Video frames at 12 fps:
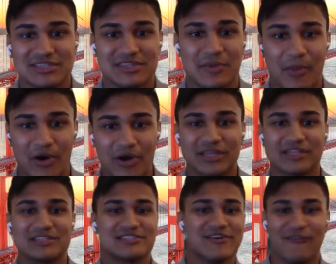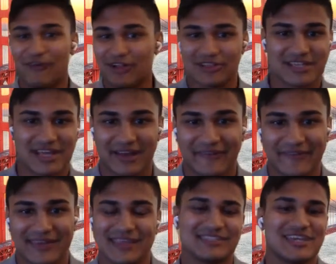The market is so volatile.
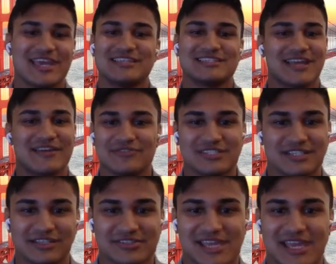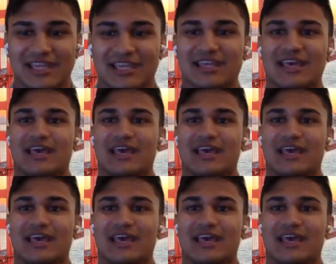It changes every single second.